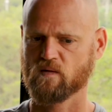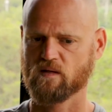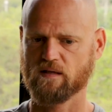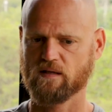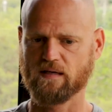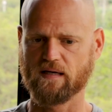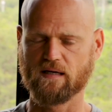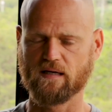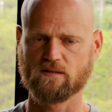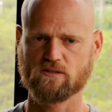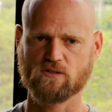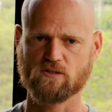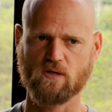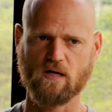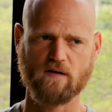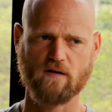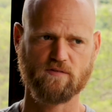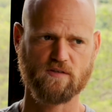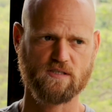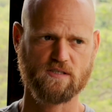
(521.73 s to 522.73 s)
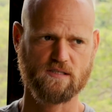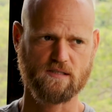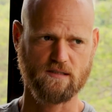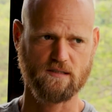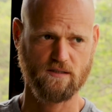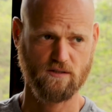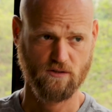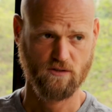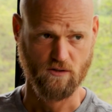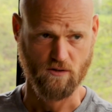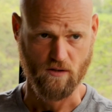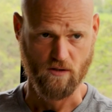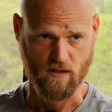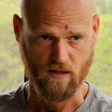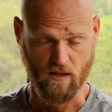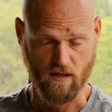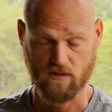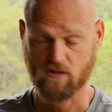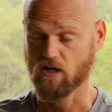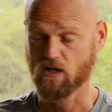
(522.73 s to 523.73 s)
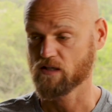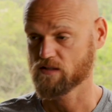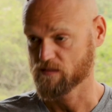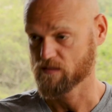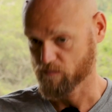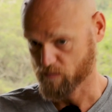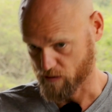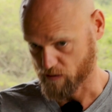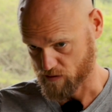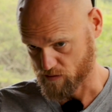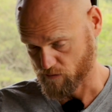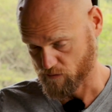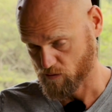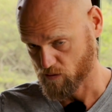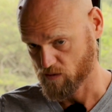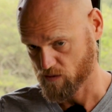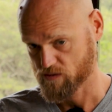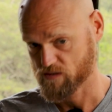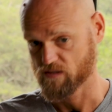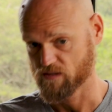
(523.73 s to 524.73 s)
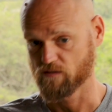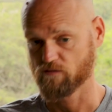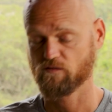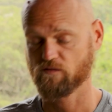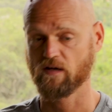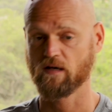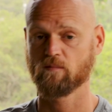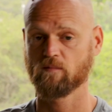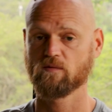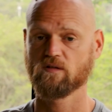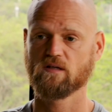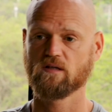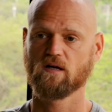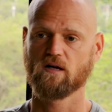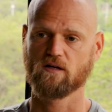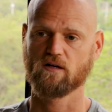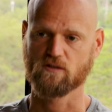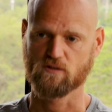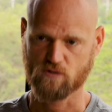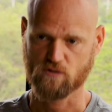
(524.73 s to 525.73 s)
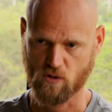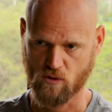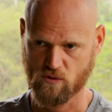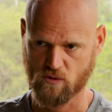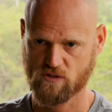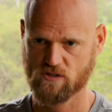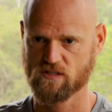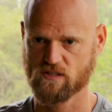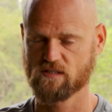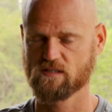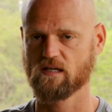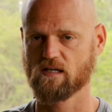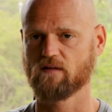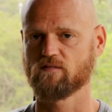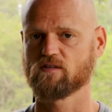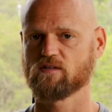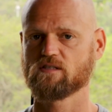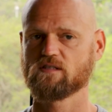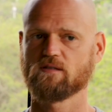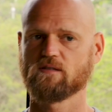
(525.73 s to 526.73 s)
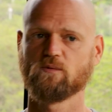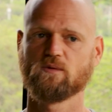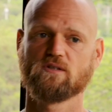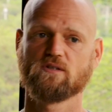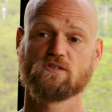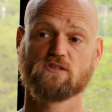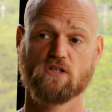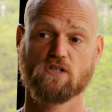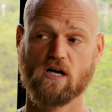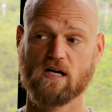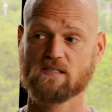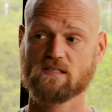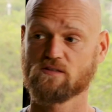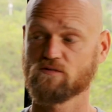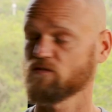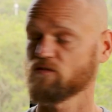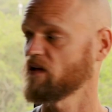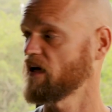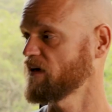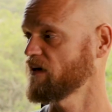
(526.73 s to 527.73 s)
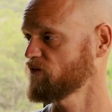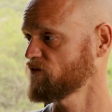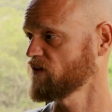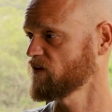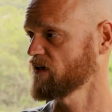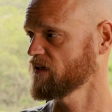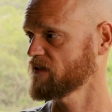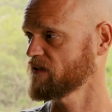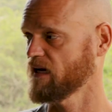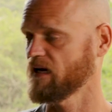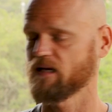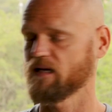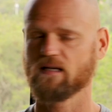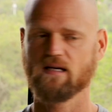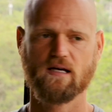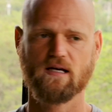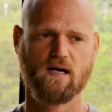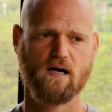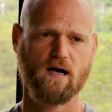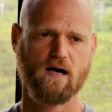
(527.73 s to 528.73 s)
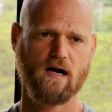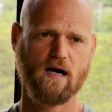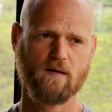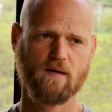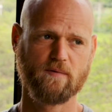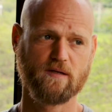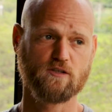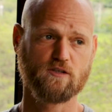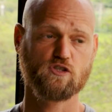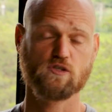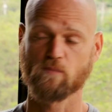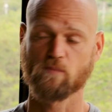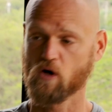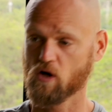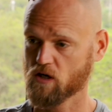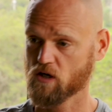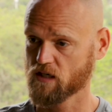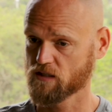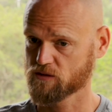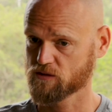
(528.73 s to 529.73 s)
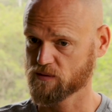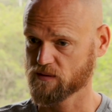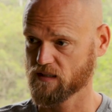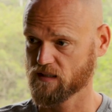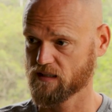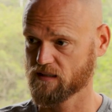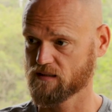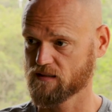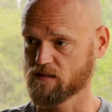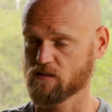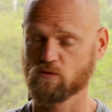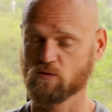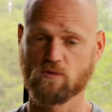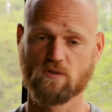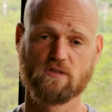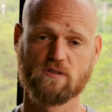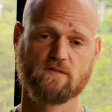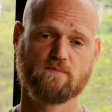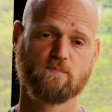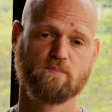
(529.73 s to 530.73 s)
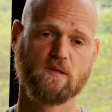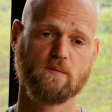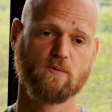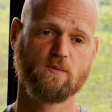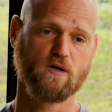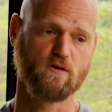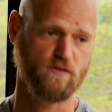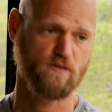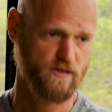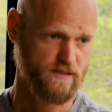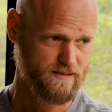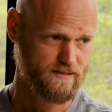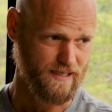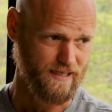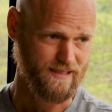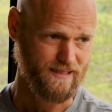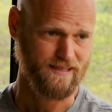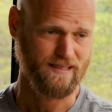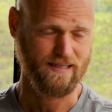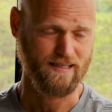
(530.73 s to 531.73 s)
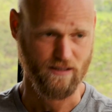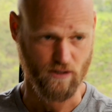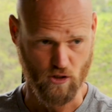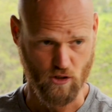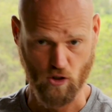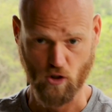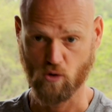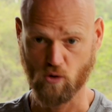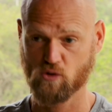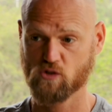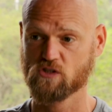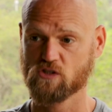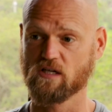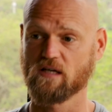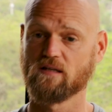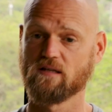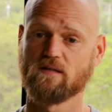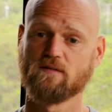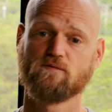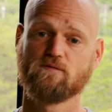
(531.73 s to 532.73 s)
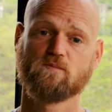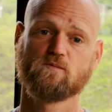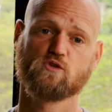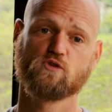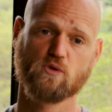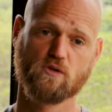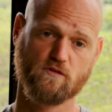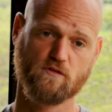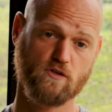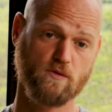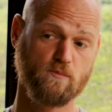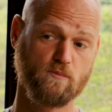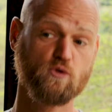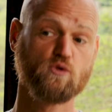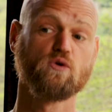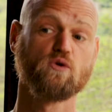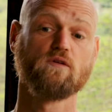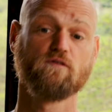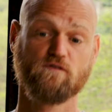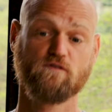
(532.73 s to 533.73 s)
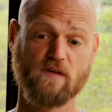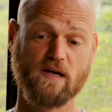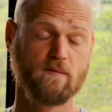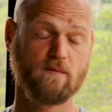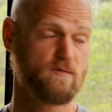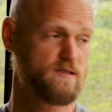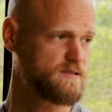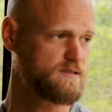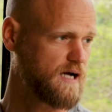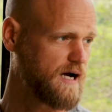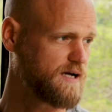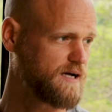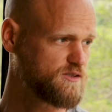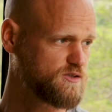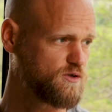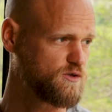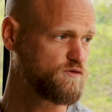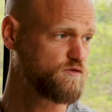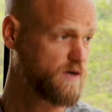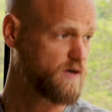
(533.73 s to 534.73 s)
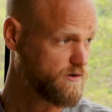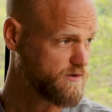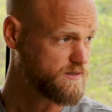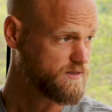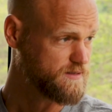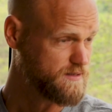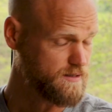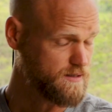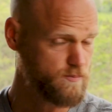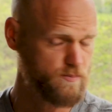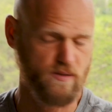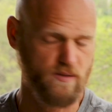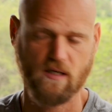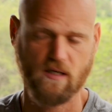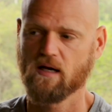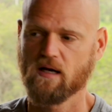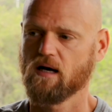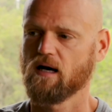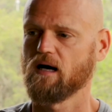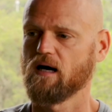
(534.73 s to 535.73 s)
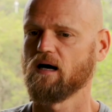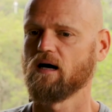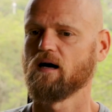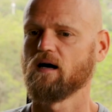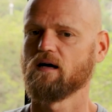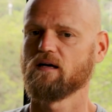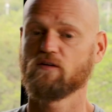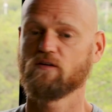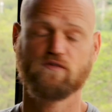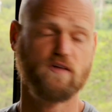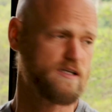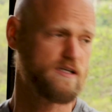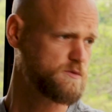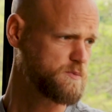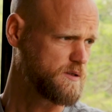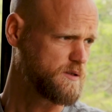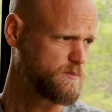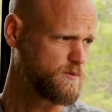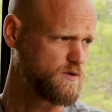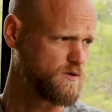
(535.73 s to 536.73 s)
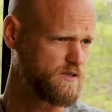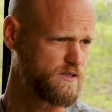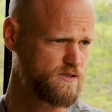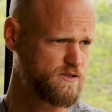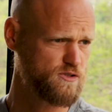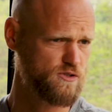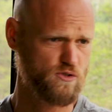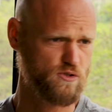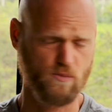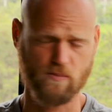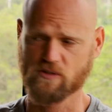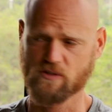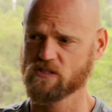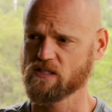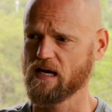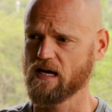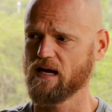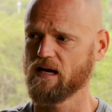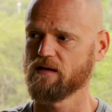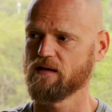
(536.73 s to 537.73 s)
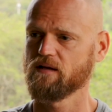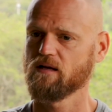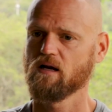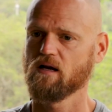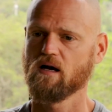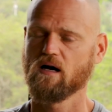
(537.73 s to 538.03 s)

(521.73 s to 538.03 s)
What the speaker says: Yeah, and so obviously, our thoughts and prayers, of course, to the family, our condolences. Obviously, when there's loss of life like that, in a small country like this, where people are very tight-knit and close, and the sort of communal and family ties go very deep, it affects people, and it's super sad.